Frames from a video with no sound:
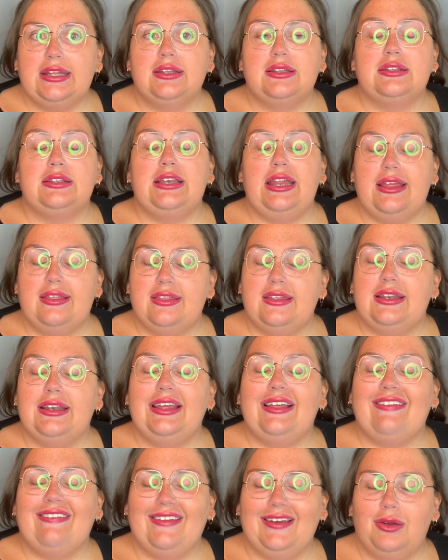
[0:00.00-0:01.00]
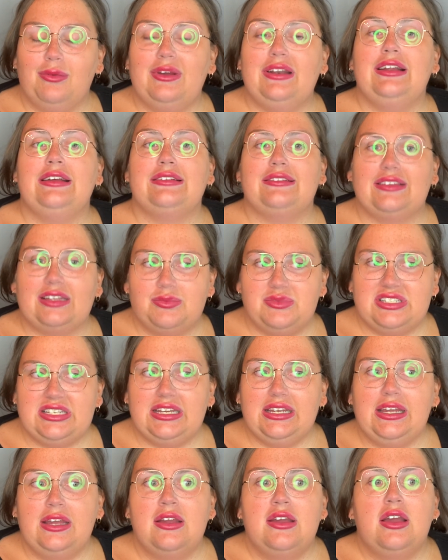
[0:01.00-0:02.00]
Nathan liquid
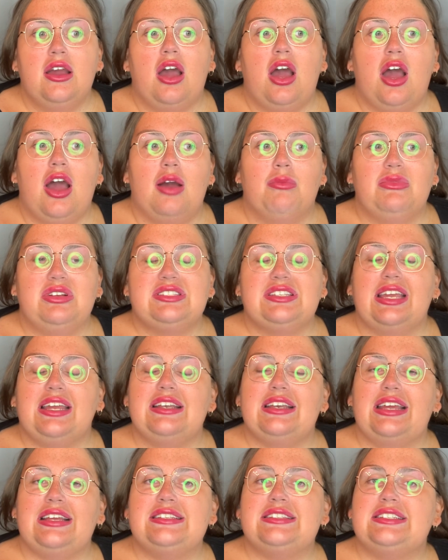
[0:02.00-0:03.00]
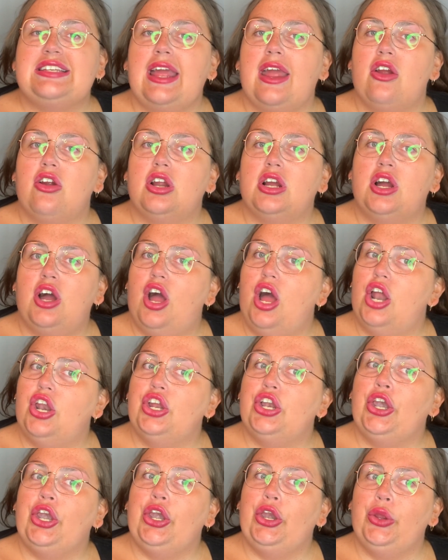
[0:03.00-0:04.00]
lipstick. It's like a nice terracotta
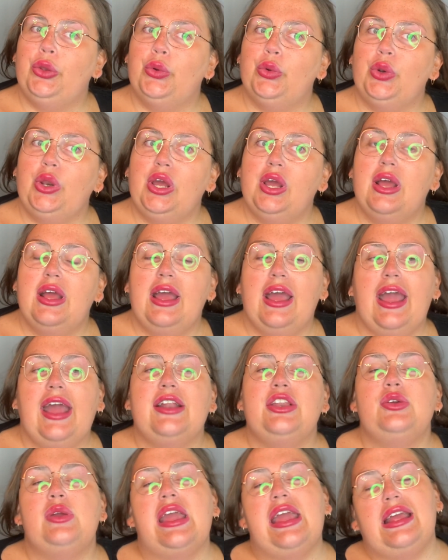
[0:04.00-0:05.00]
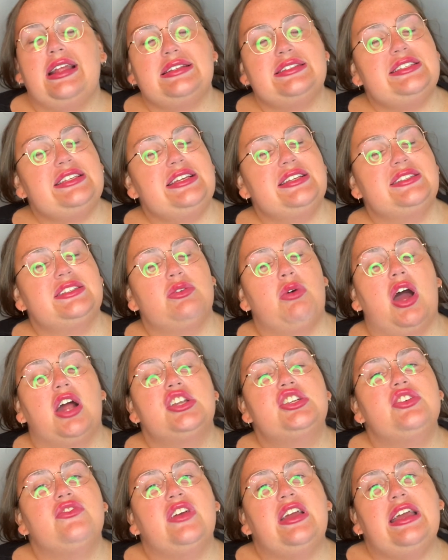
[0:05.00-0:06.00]
nude, and you can see a
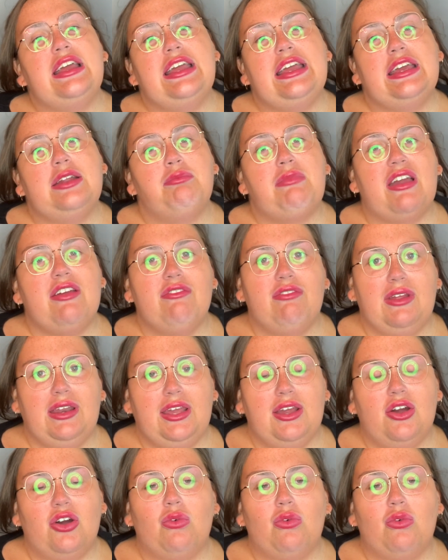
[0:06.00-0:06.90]
swatch of it in my video